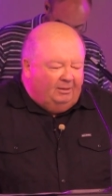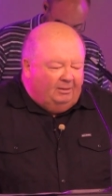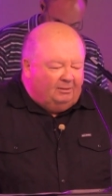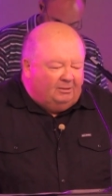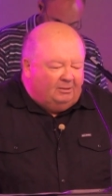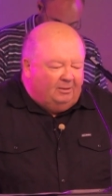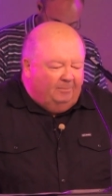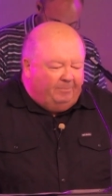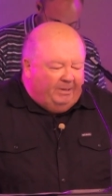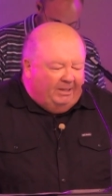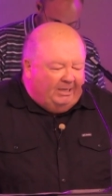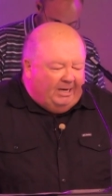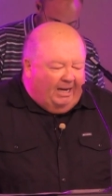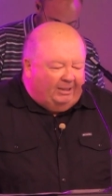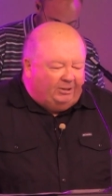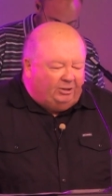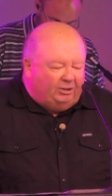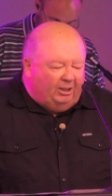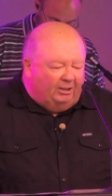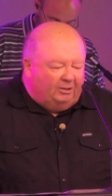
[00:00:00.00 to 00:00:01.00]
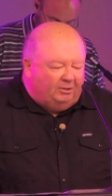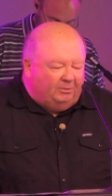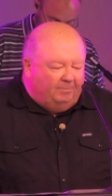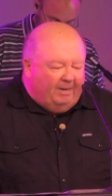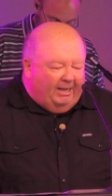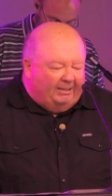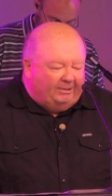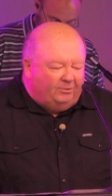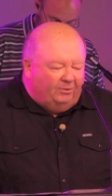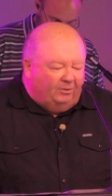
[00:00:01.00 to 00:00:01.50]
to be not
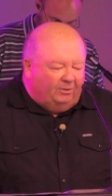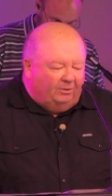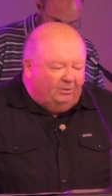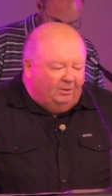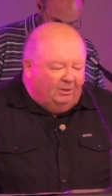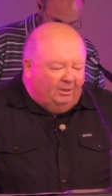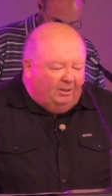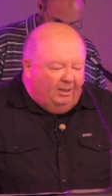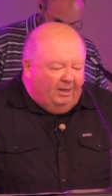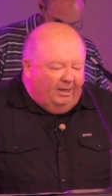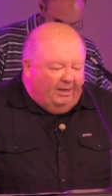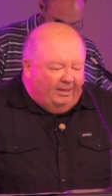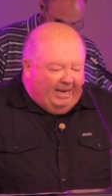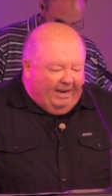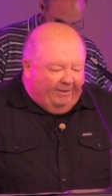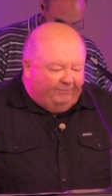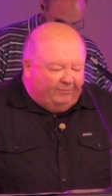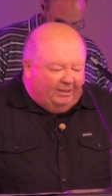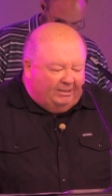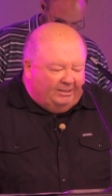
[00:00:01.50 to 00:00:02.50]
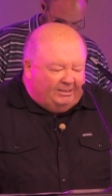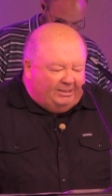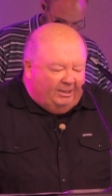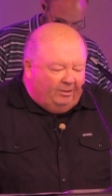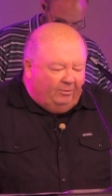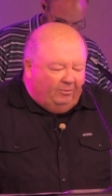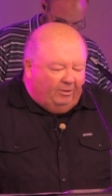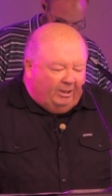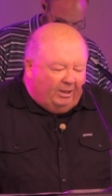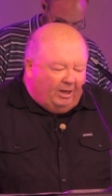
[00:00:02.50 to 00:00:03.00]
judgmental, and to have
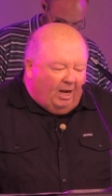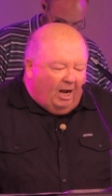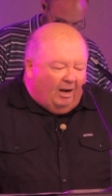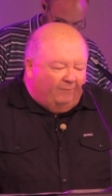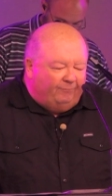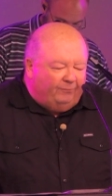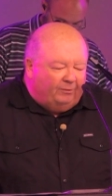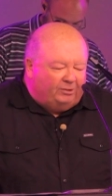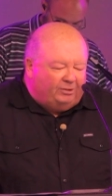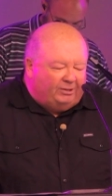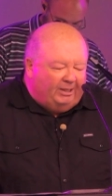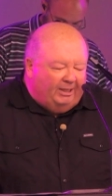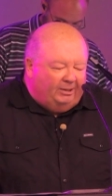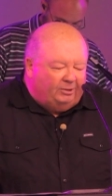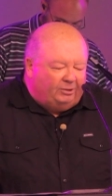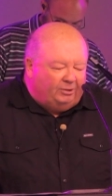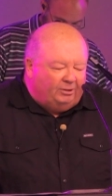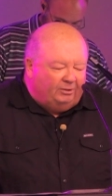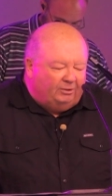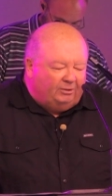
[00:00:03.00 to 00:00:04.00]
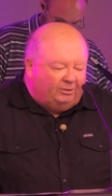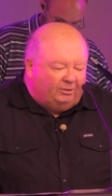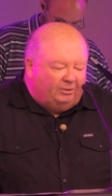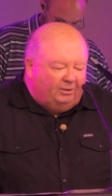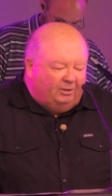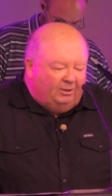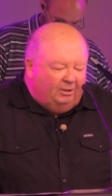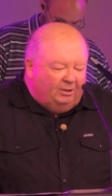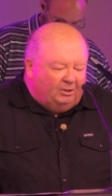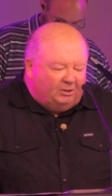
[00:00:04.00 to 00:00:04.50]
continuing conversations,
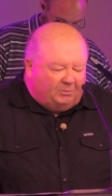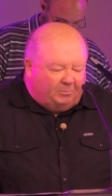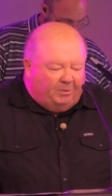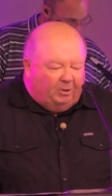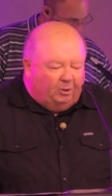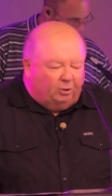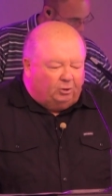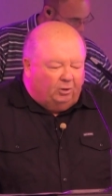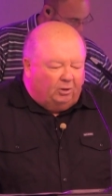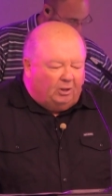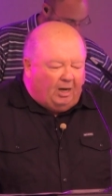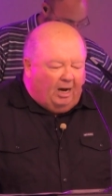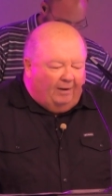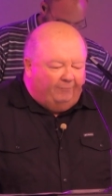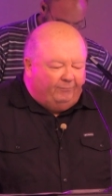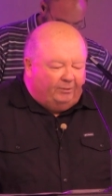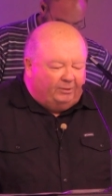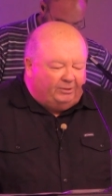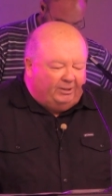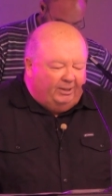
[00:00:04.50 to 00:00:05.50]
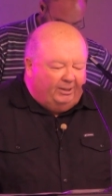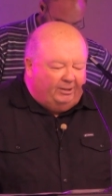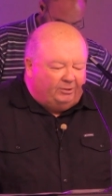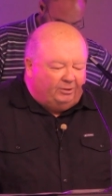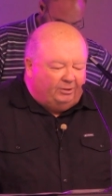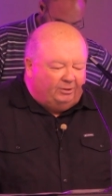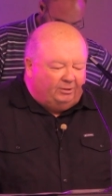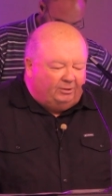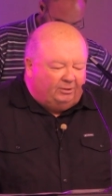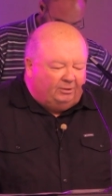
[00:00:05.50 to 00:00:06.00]
spiritual
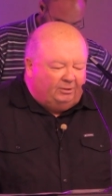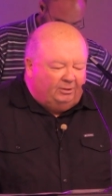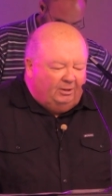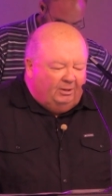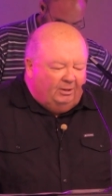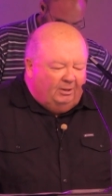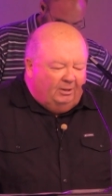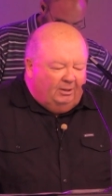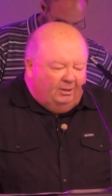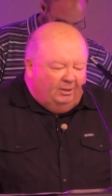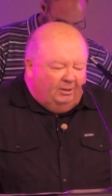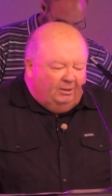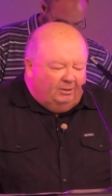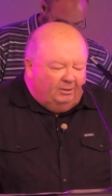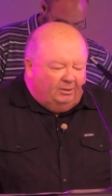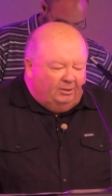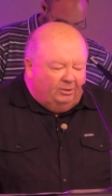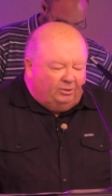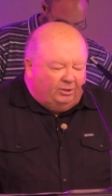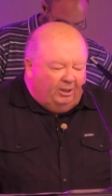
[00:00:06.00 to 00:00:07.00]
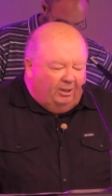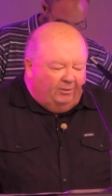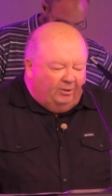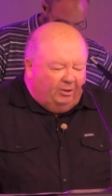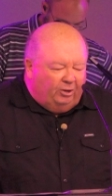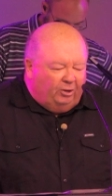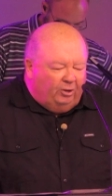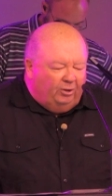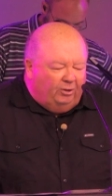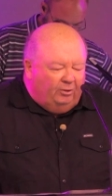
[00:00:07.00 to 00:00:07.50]
conversations, to share the
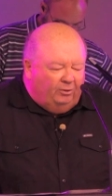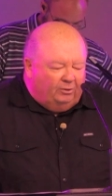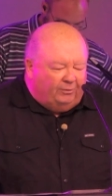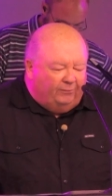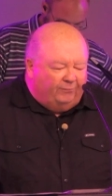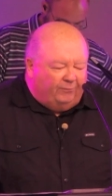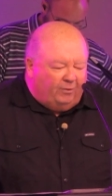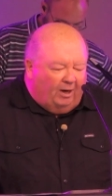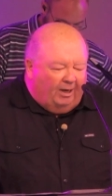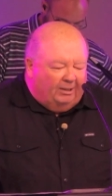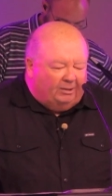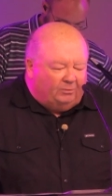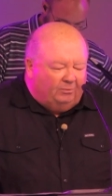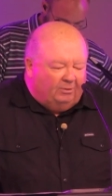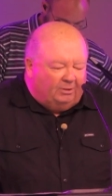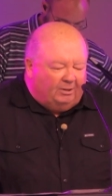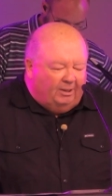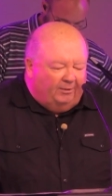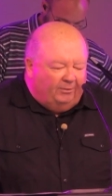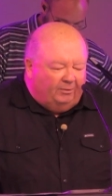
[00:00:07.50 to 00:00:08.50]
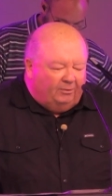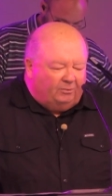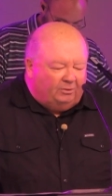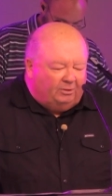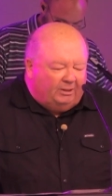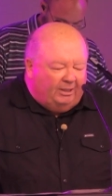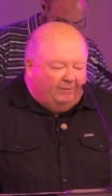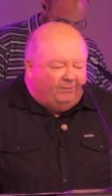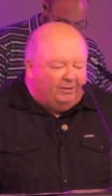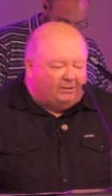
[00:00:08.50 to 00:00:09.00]
good news of Christ with others.
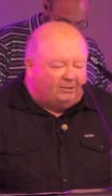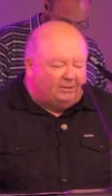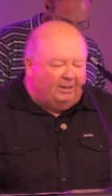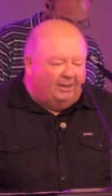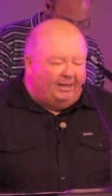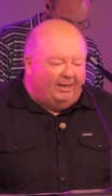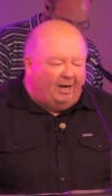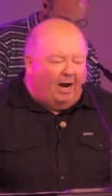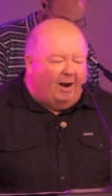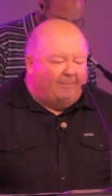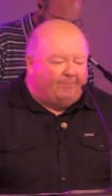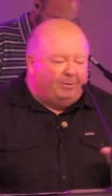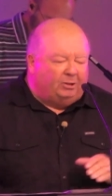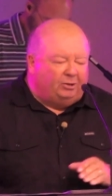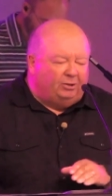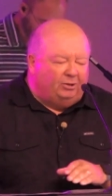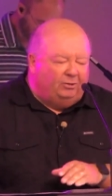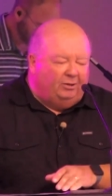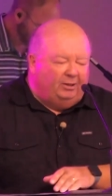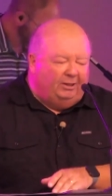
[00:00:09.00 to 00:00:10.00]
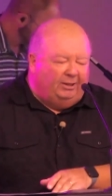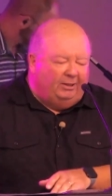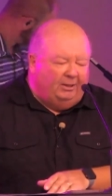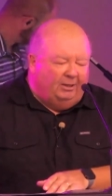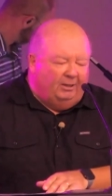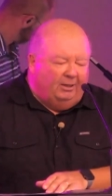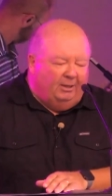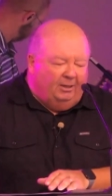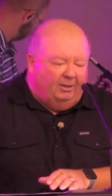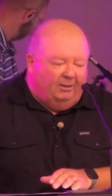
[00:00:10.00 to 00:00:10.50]
Give us that opportunity
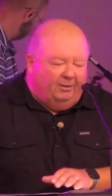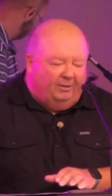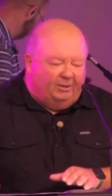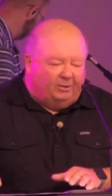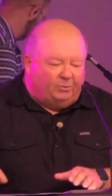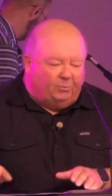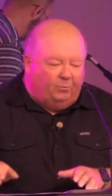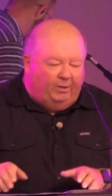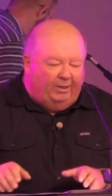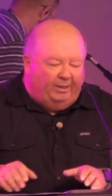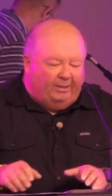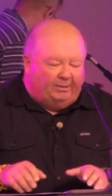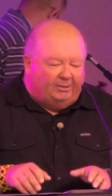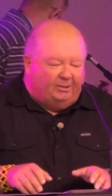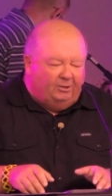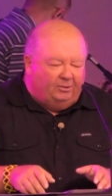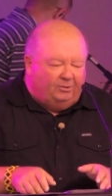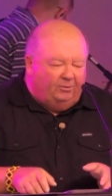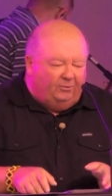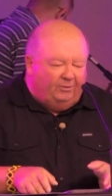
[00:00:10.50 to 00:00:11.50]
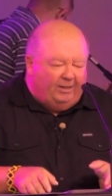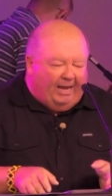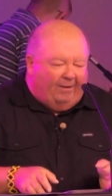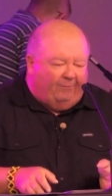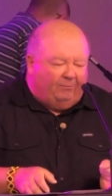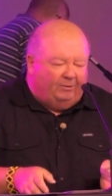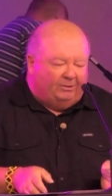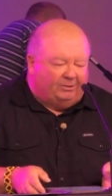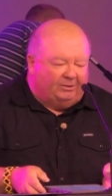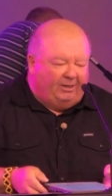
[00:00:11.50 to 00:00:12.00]
this week to do that
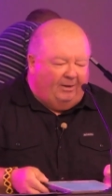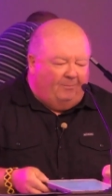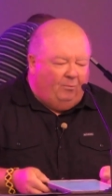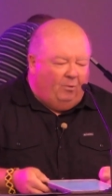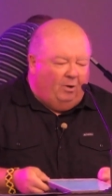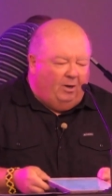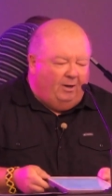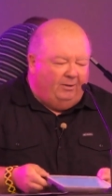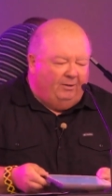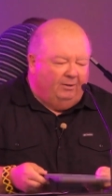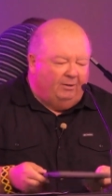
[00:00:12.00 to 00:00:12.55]
with someone.